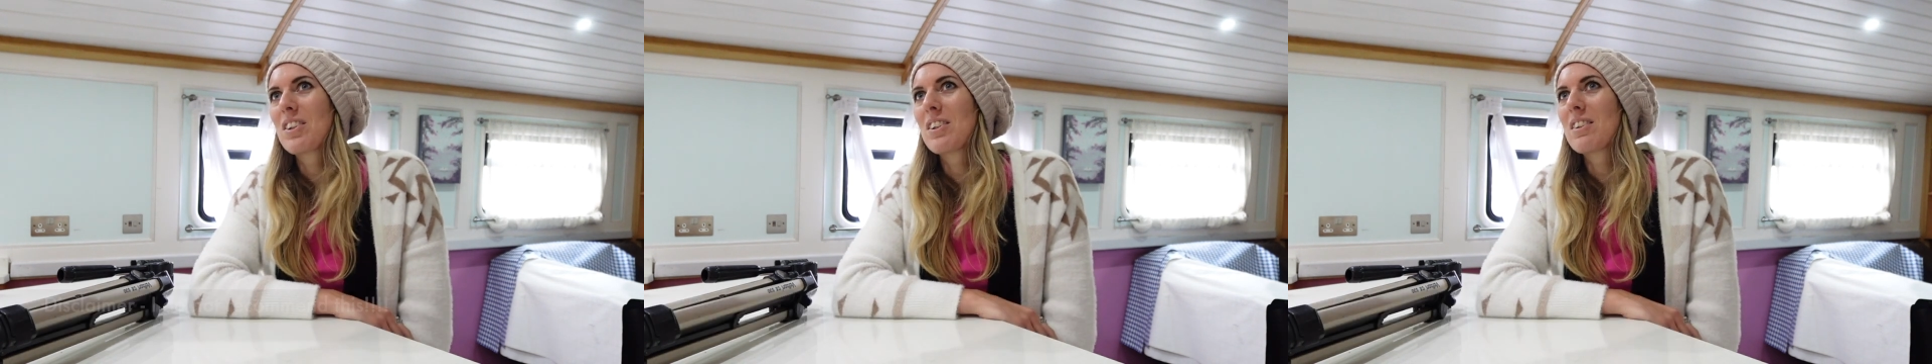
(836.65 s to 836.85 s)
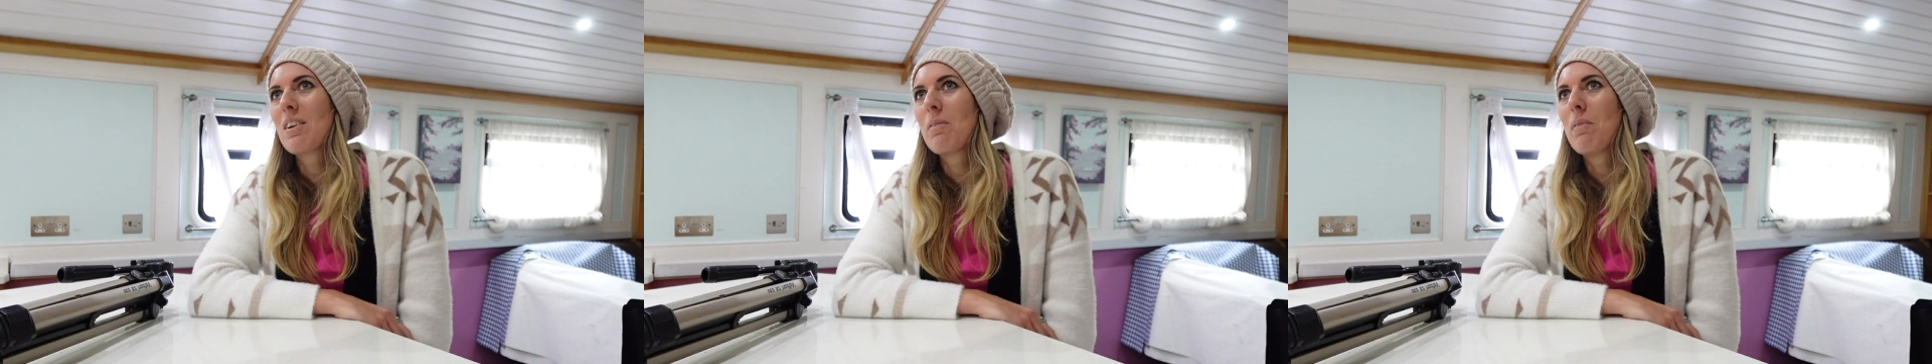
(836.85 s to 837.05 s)

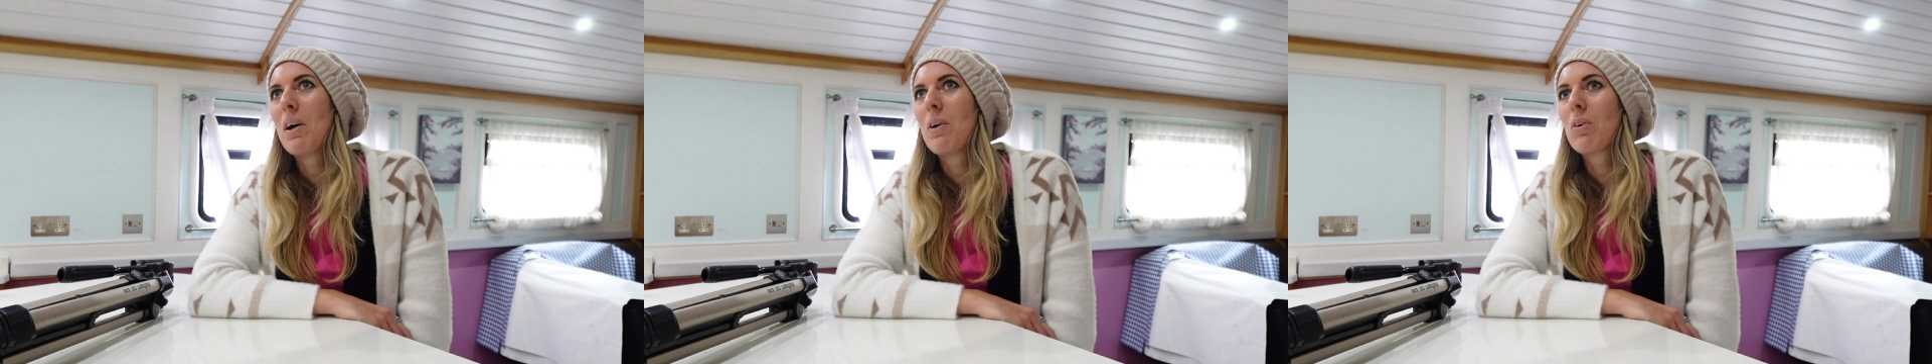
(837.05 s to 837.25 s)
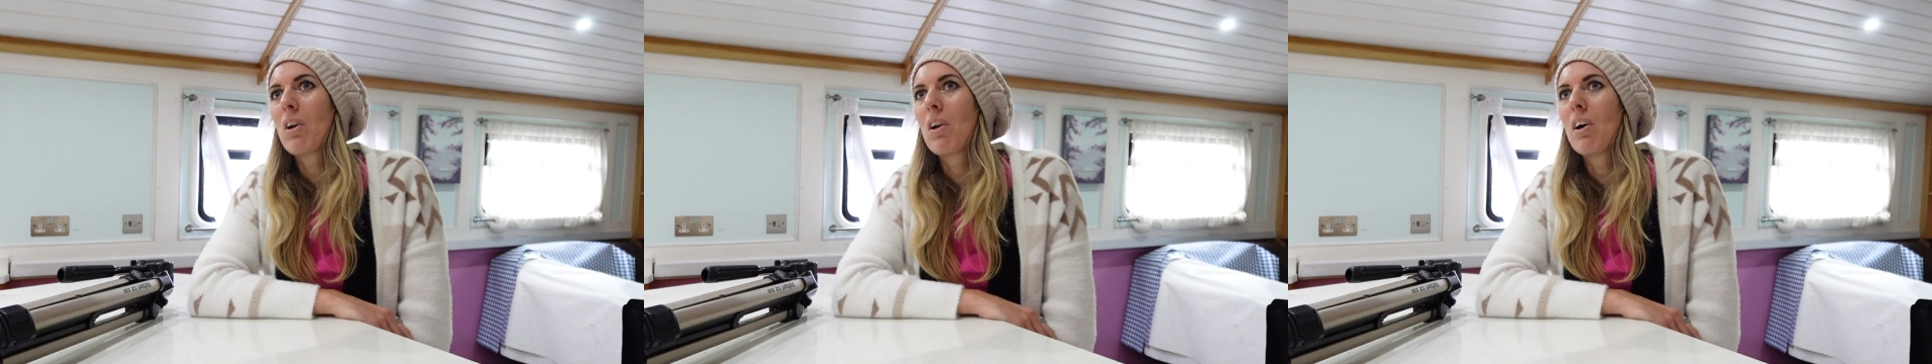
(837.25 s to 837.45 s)
to
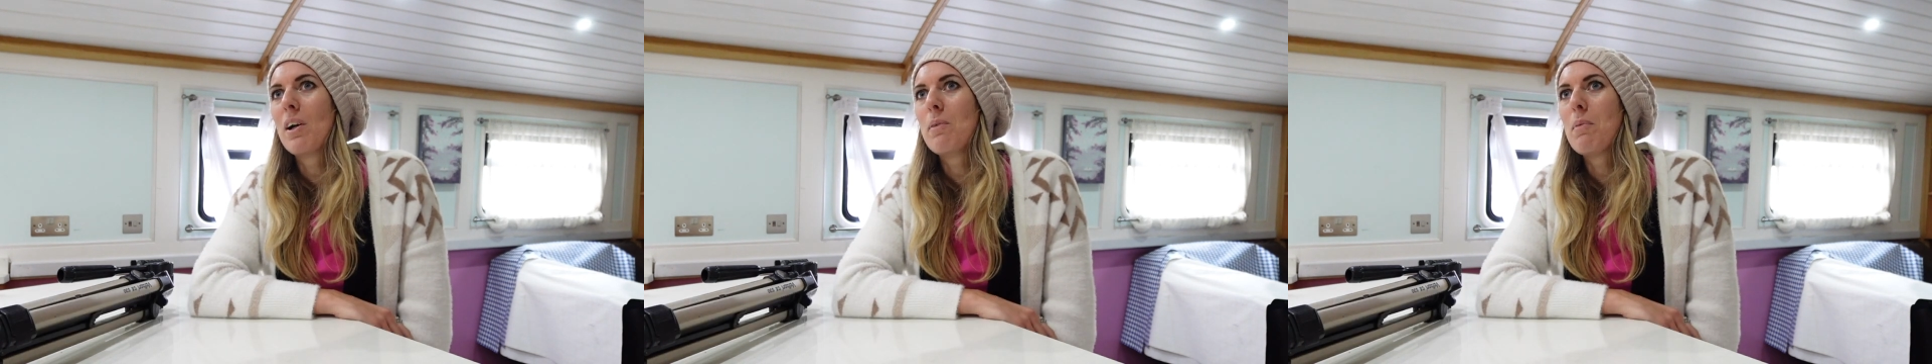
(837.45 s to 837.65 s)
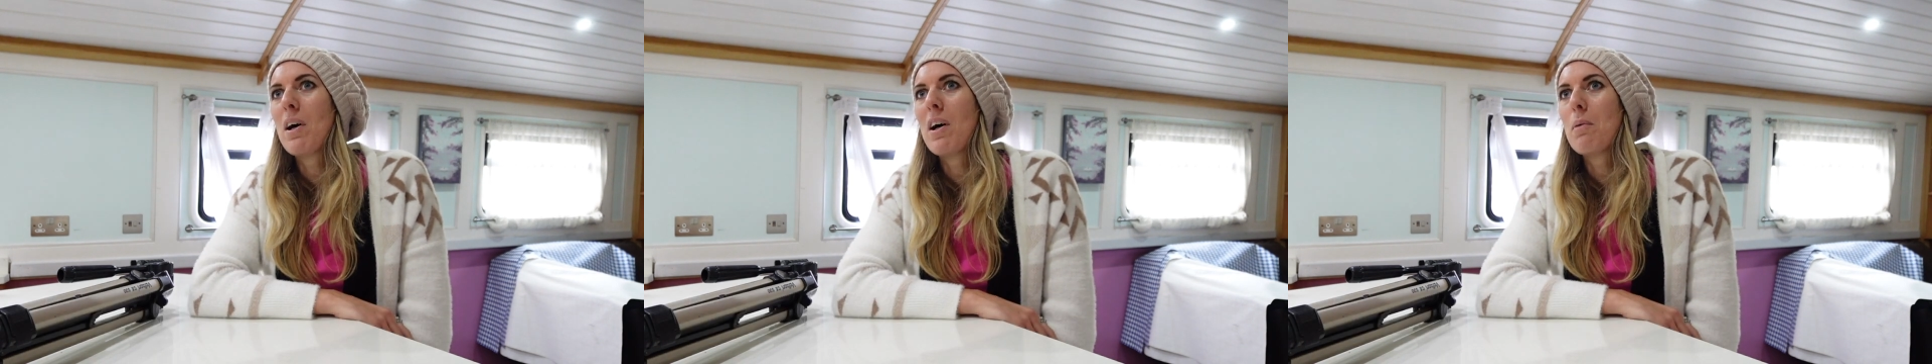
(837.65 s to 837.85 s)
somehow
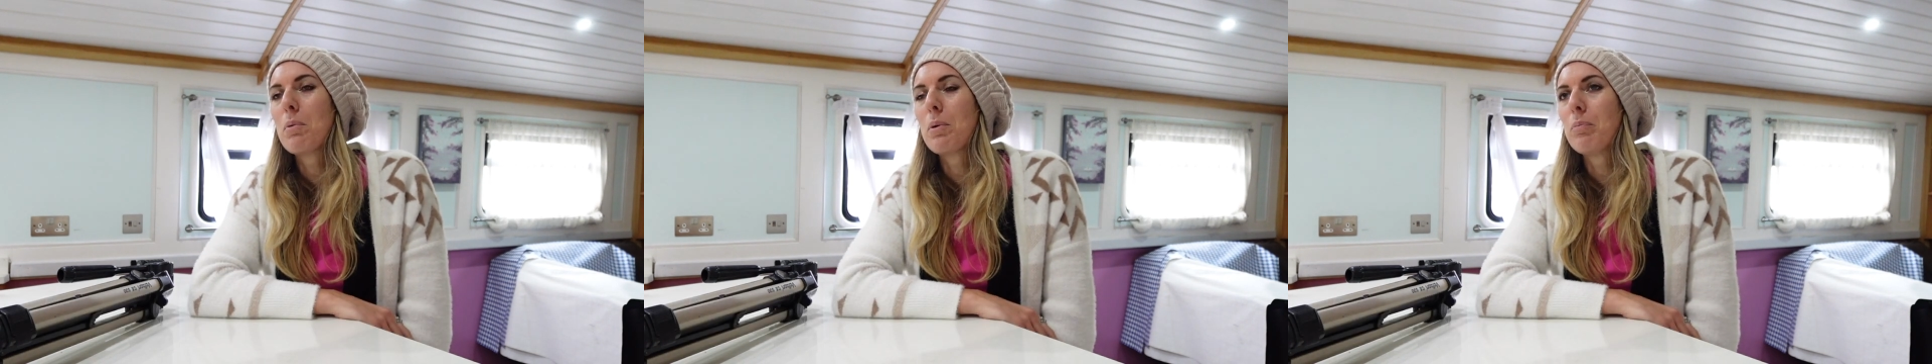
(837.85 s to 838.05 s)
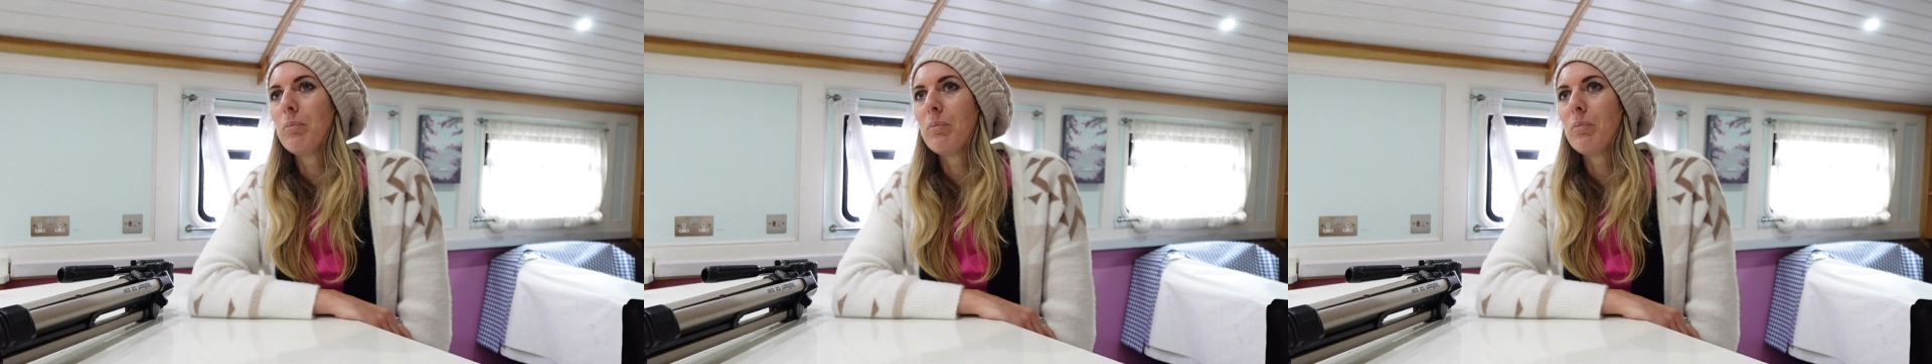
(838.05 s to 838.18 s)
climb up.